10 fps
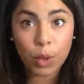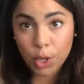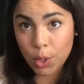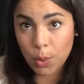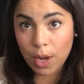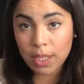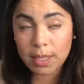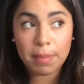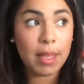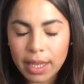Where do you want it
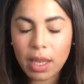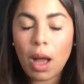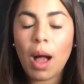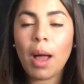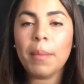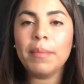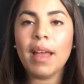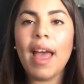to be? Stay calm